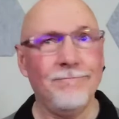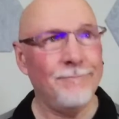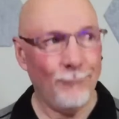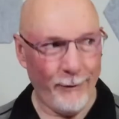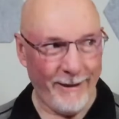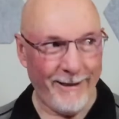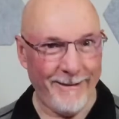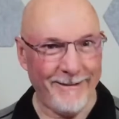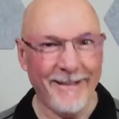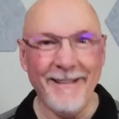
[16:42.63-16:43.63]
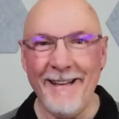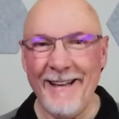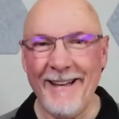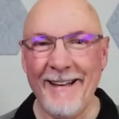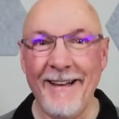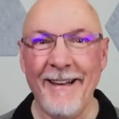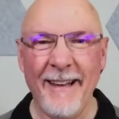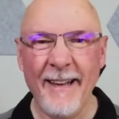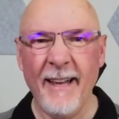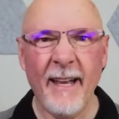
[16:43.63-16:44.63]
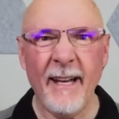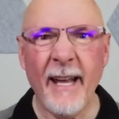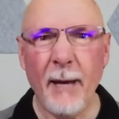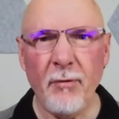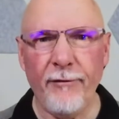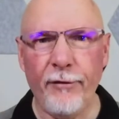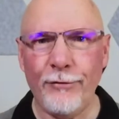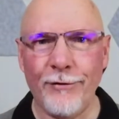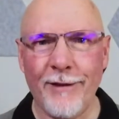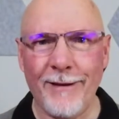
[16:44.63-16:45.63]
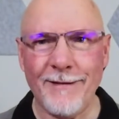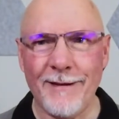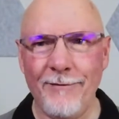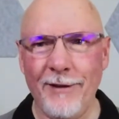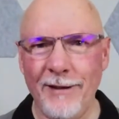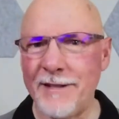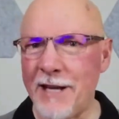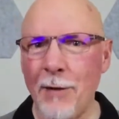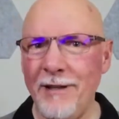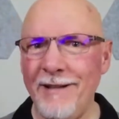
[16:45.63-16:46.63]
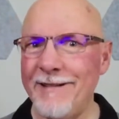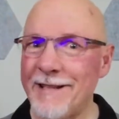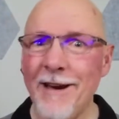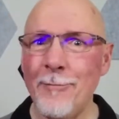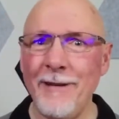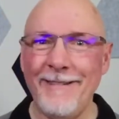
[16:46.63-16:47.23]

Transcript: weekend. And happy future Thanksgiving. It's coming.